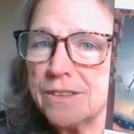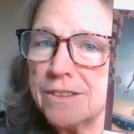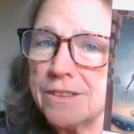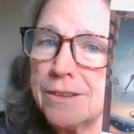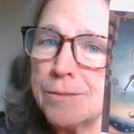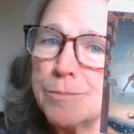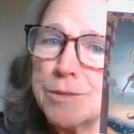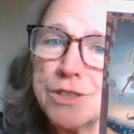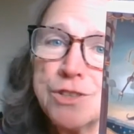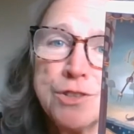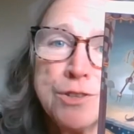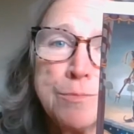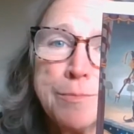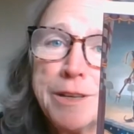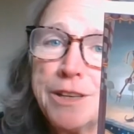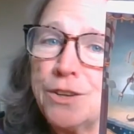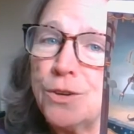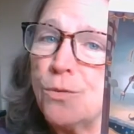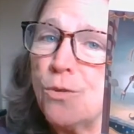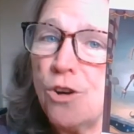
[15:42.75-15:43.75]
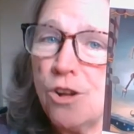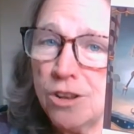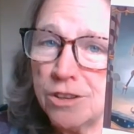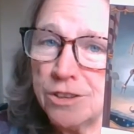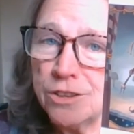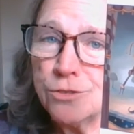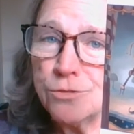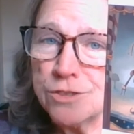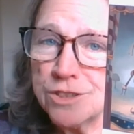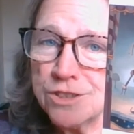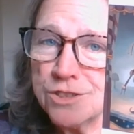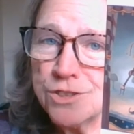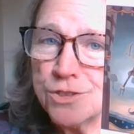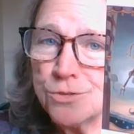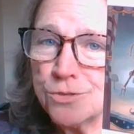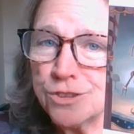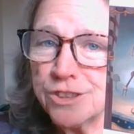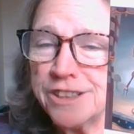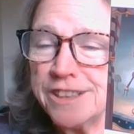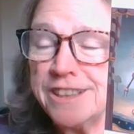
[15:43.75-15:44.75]
and I'm assuming you all know this
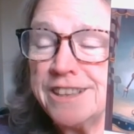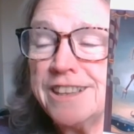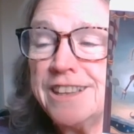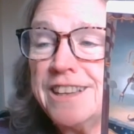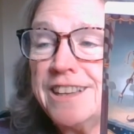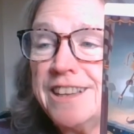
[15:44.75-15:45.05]
story,